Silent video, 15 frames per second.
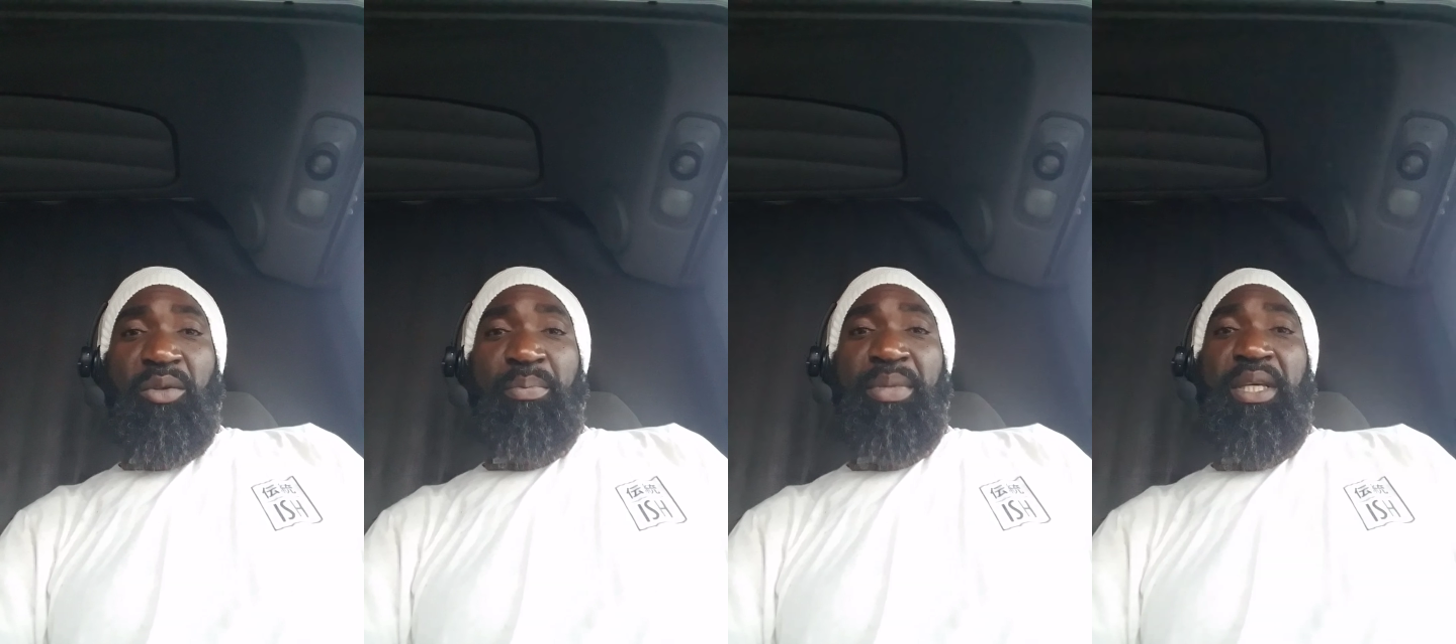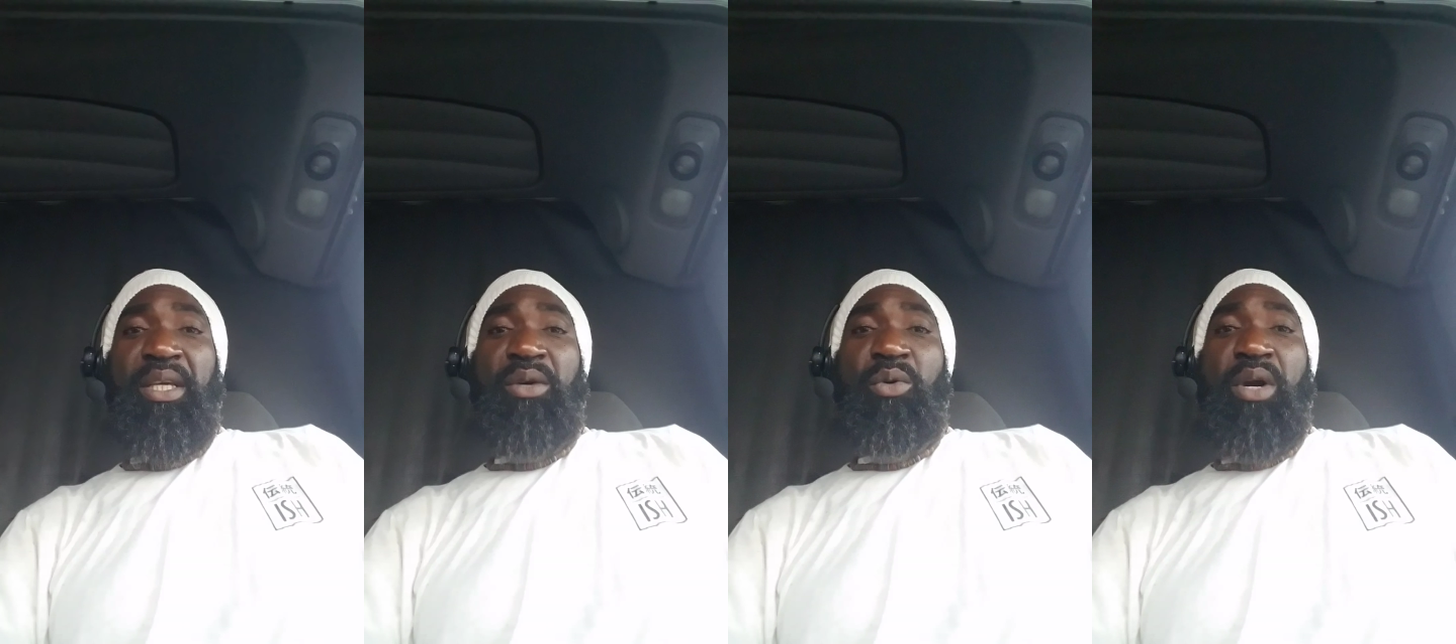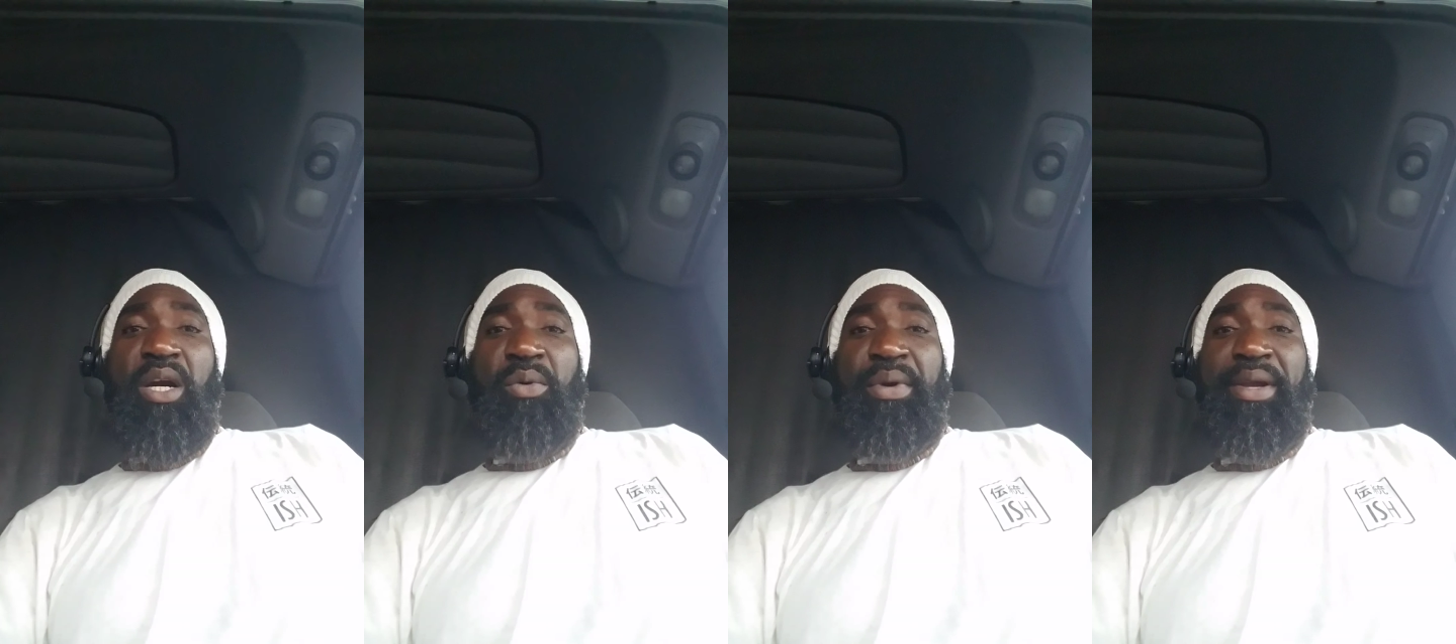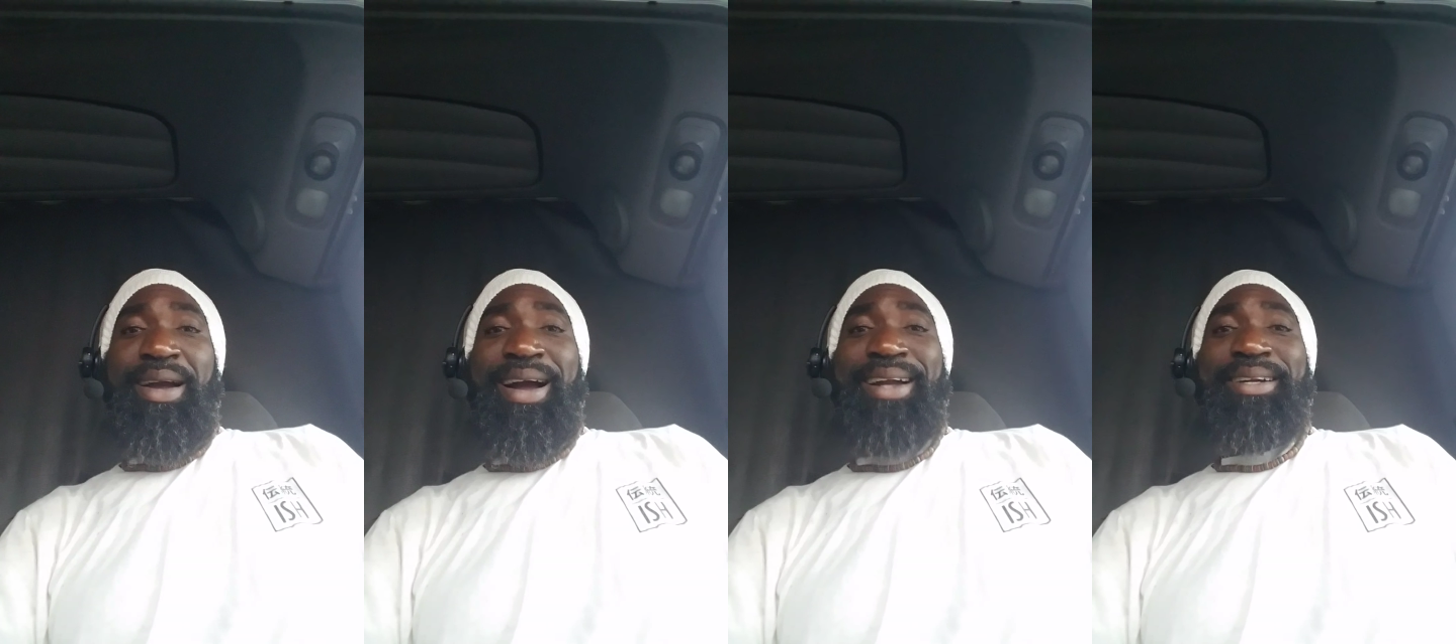be where
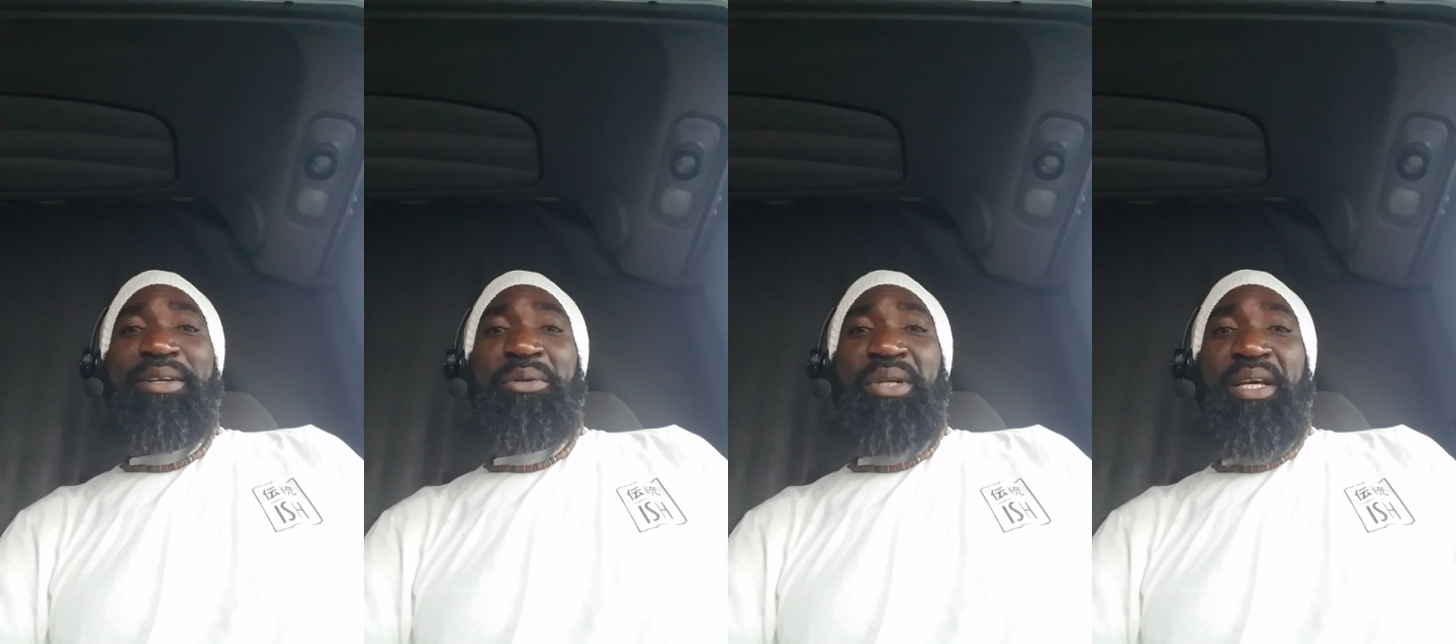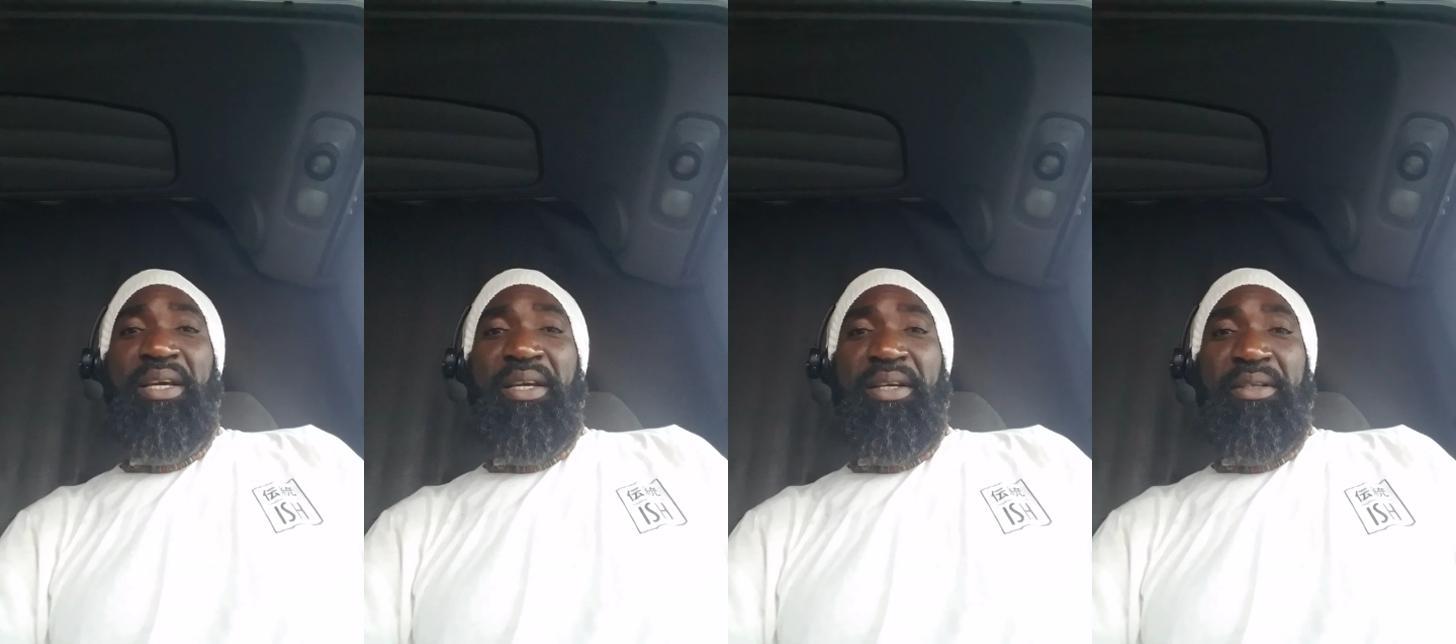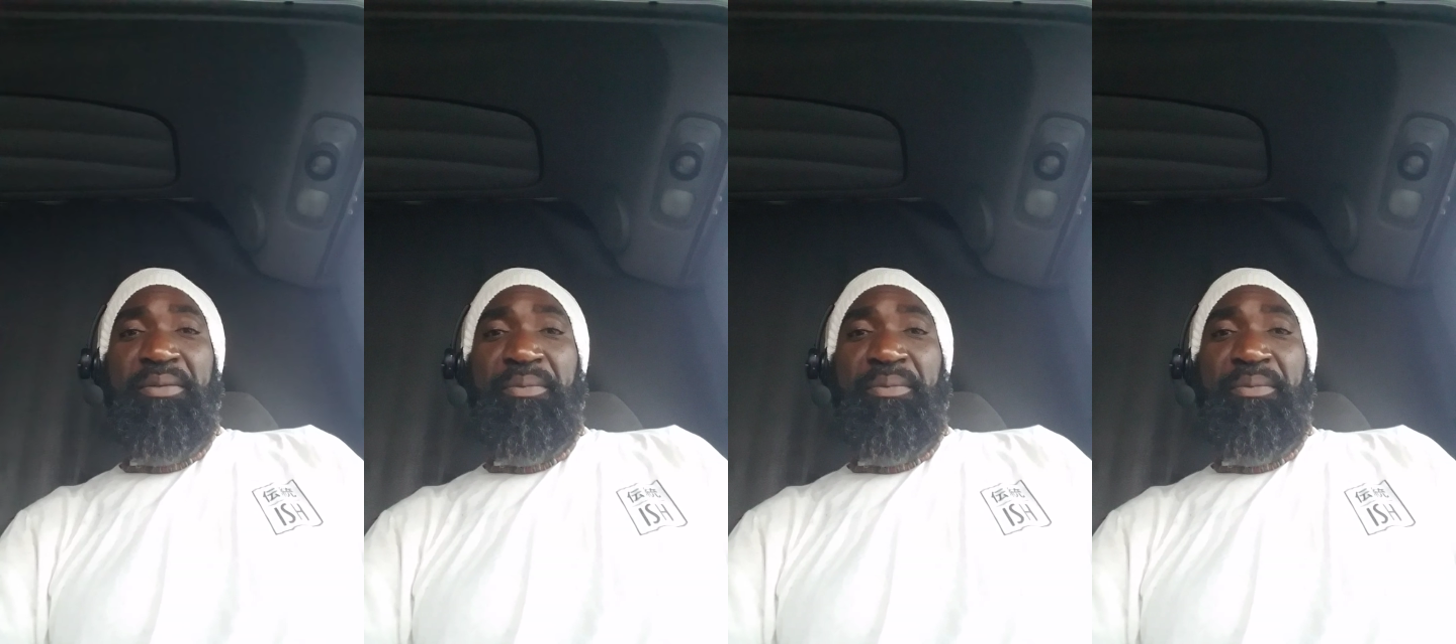we are today.